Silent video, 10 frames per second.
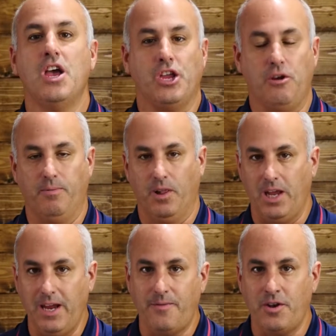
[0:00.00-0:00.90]
you
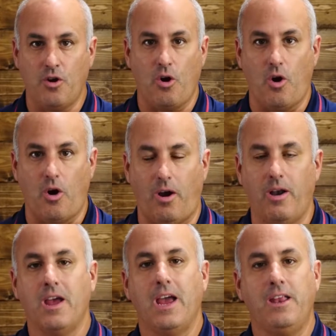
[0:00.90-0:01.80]
believe in your
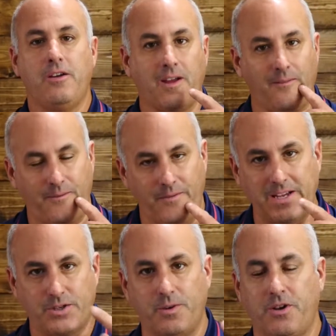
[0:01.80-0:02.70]
heart and you
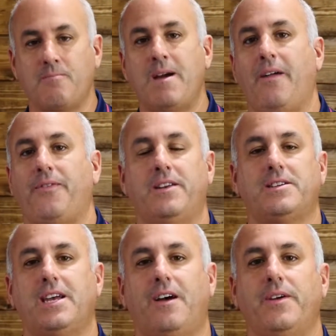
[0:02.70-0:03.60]
confess with your mouth unto
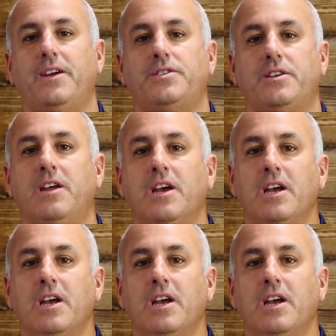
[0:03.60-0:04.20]
salvation.